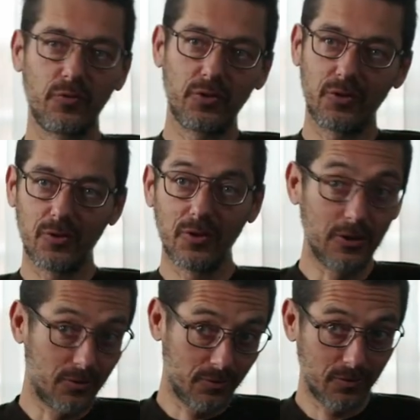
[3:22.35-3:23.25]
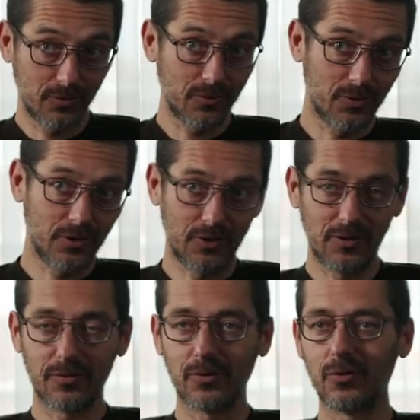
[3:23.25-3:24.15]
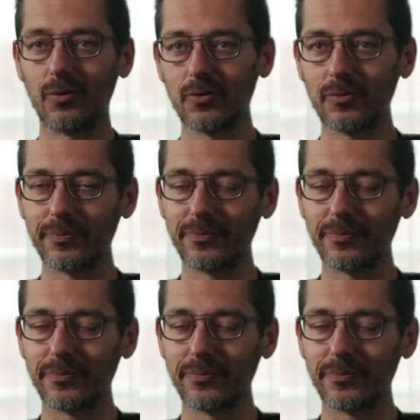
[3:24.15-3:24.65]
you need different tools.